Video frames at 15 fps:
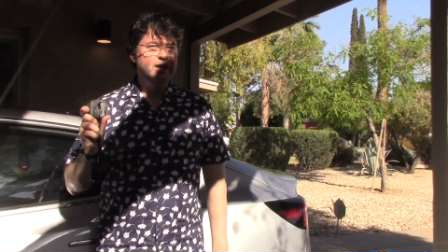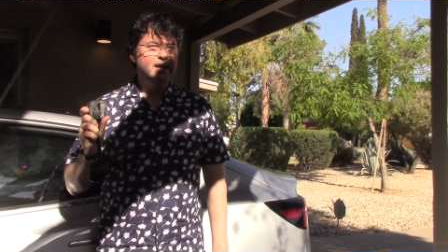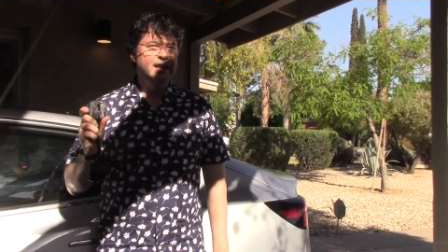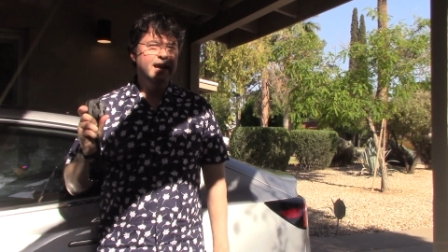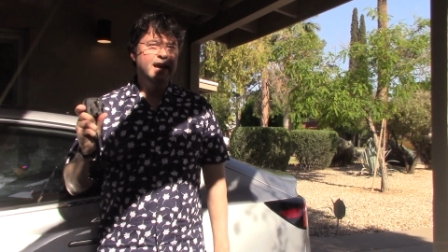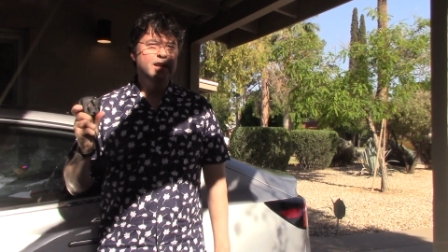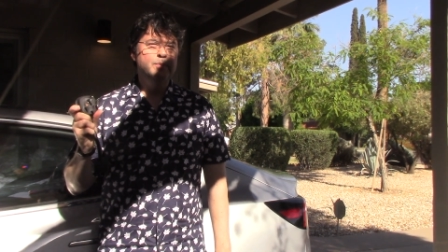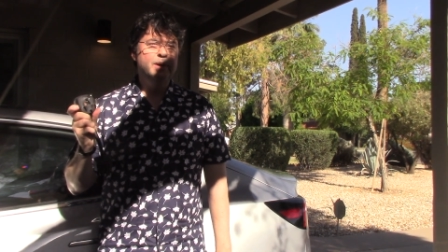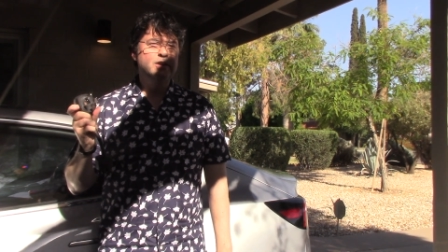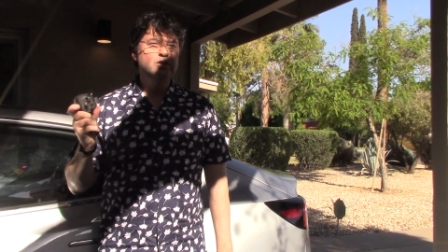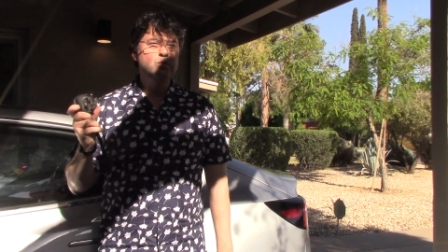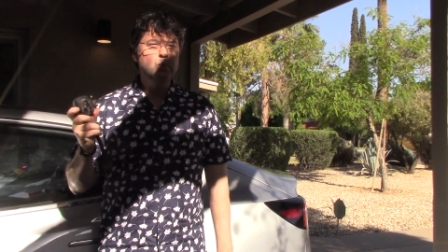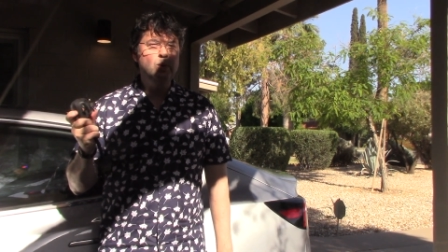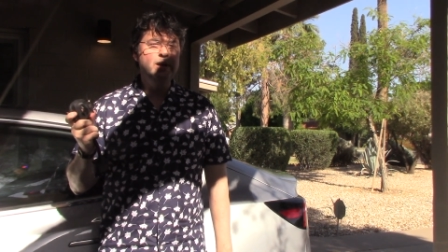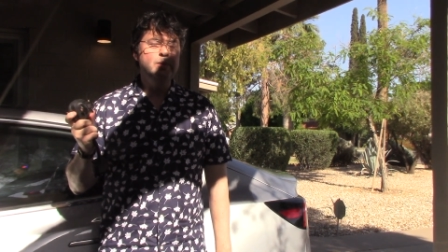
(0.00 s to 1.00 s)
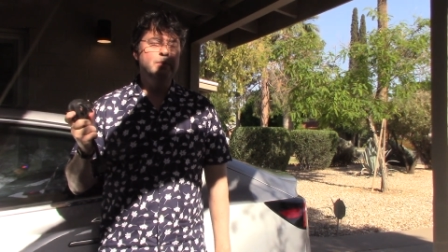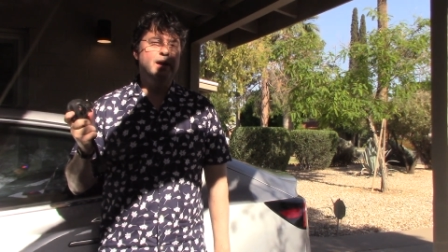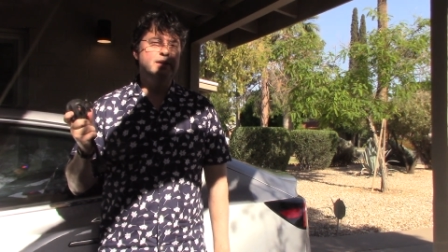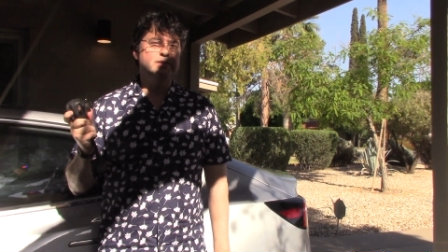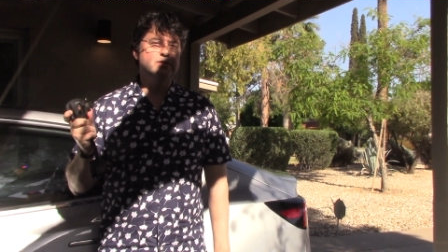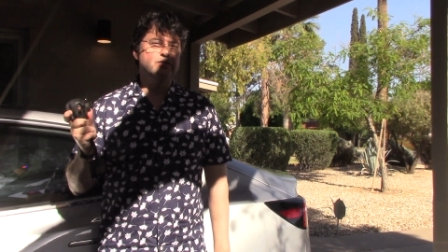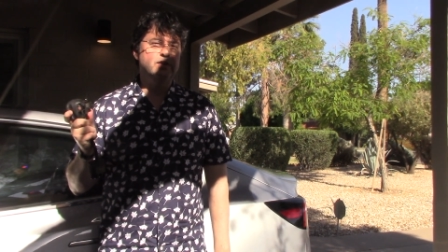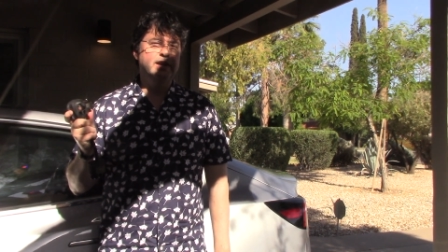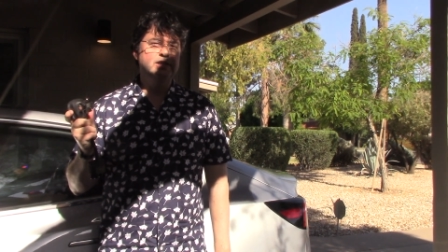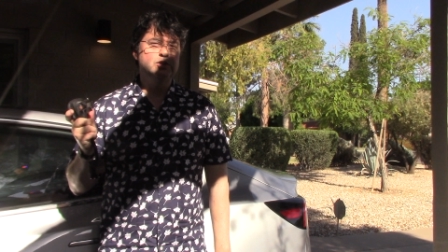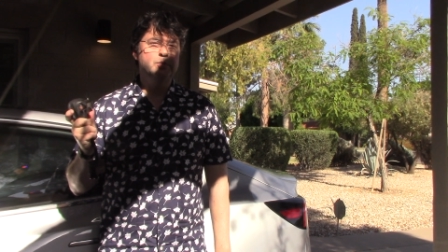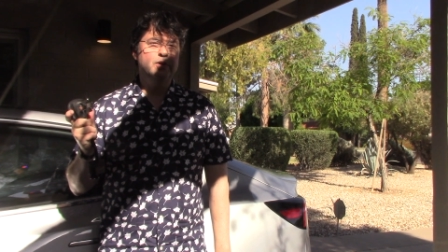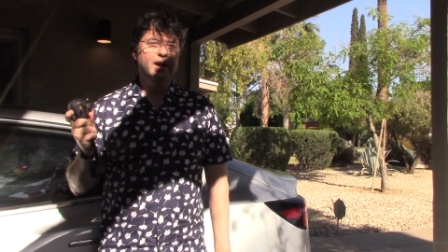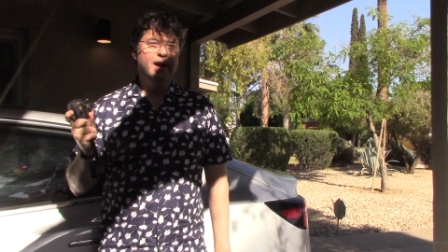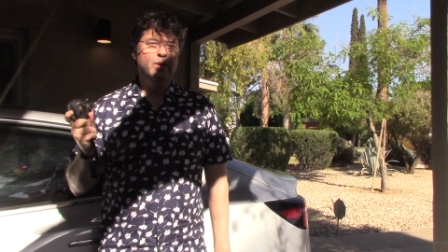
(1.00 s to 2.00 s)
can add about 20 miles of
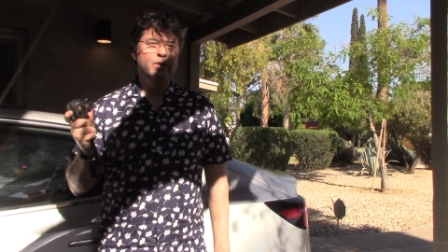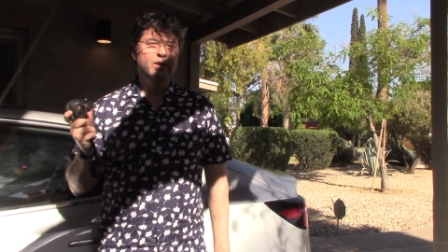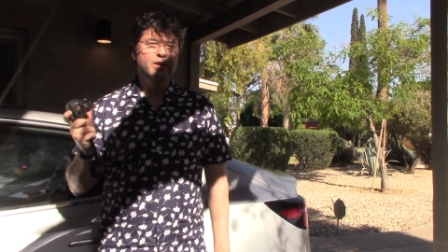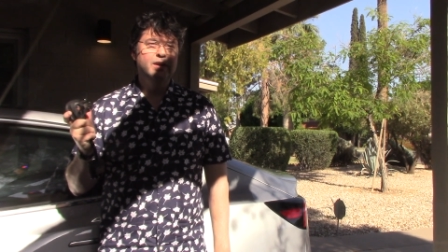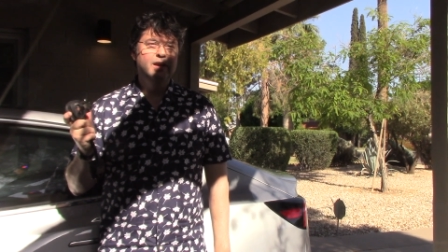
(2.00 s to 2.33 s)
range per hour.